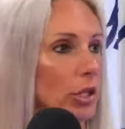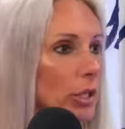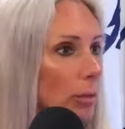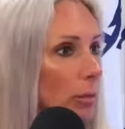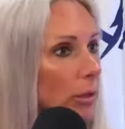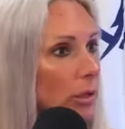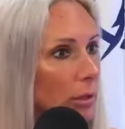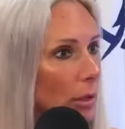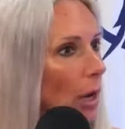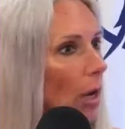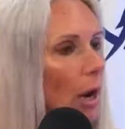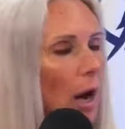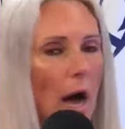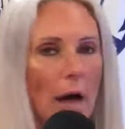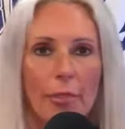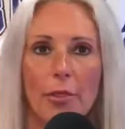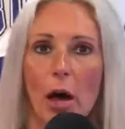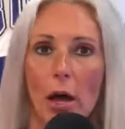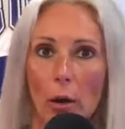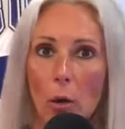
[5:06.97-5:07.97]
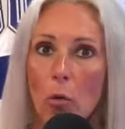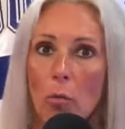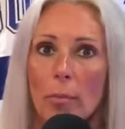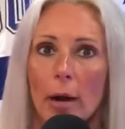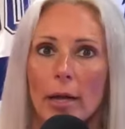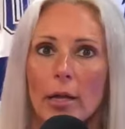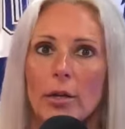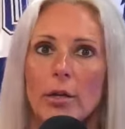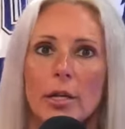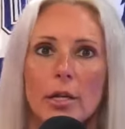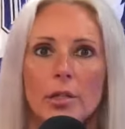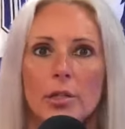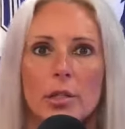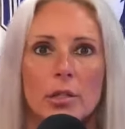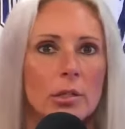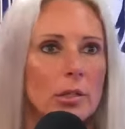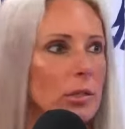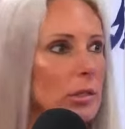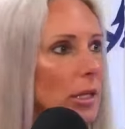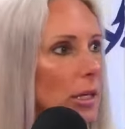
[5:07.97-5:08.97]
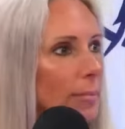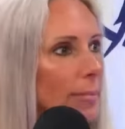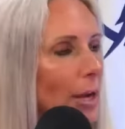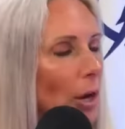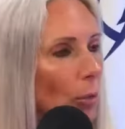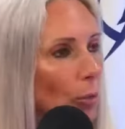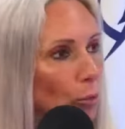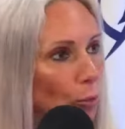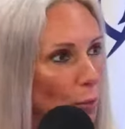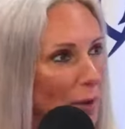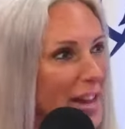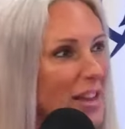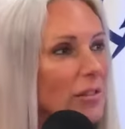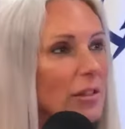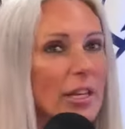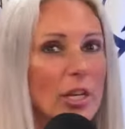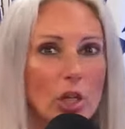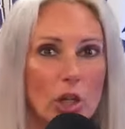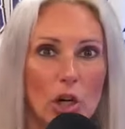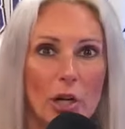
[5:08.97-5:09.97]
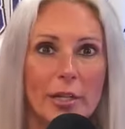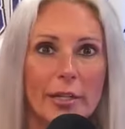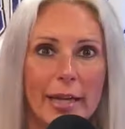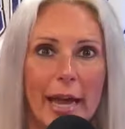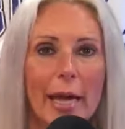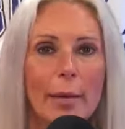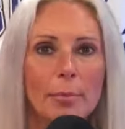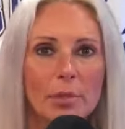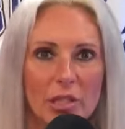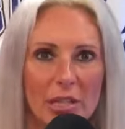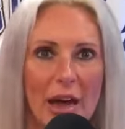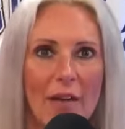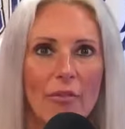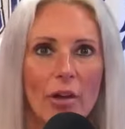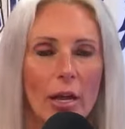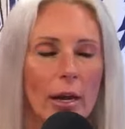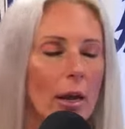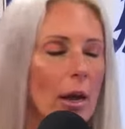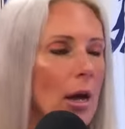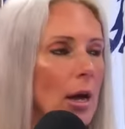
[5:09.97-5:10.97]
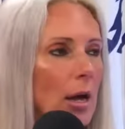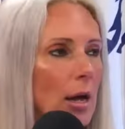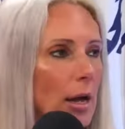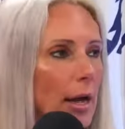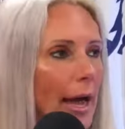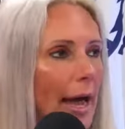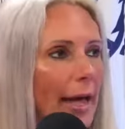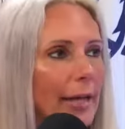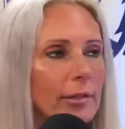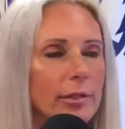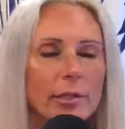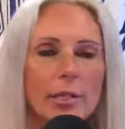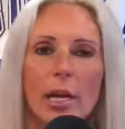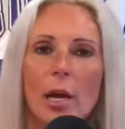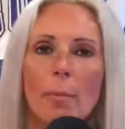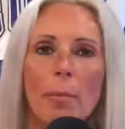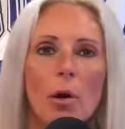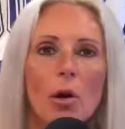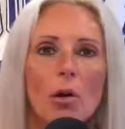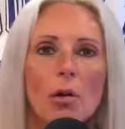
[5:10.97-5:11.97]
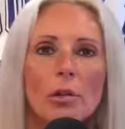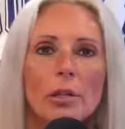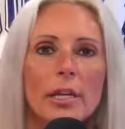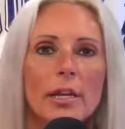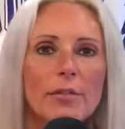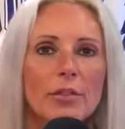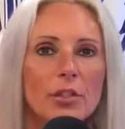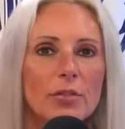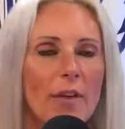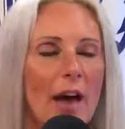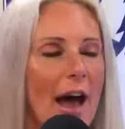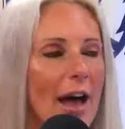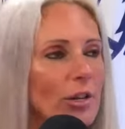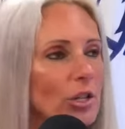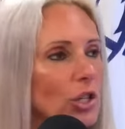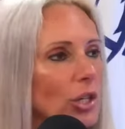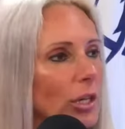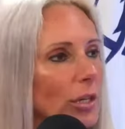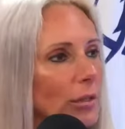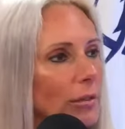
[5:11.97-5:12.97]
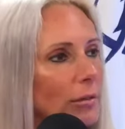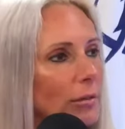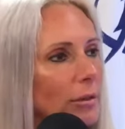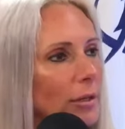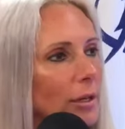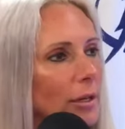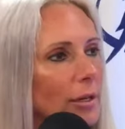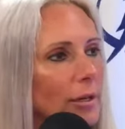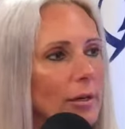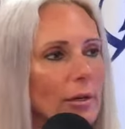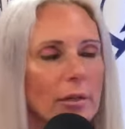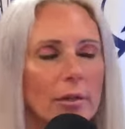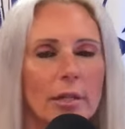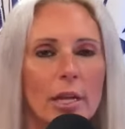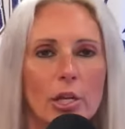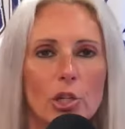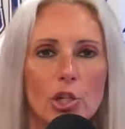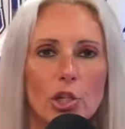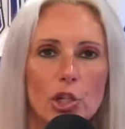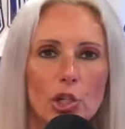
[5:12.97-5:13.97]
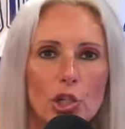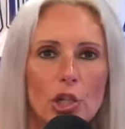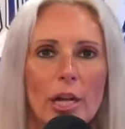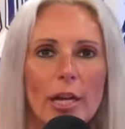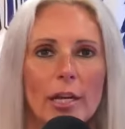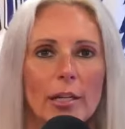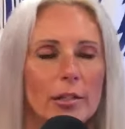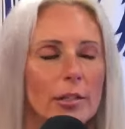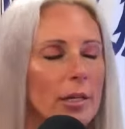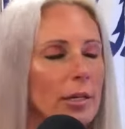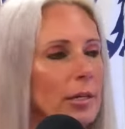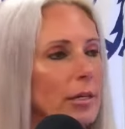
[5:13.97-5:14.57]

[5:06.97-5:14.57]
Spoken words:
And I thought, oh my goodness, this is going to be a really good Game 7. And typical Leafs fashion, they shit it.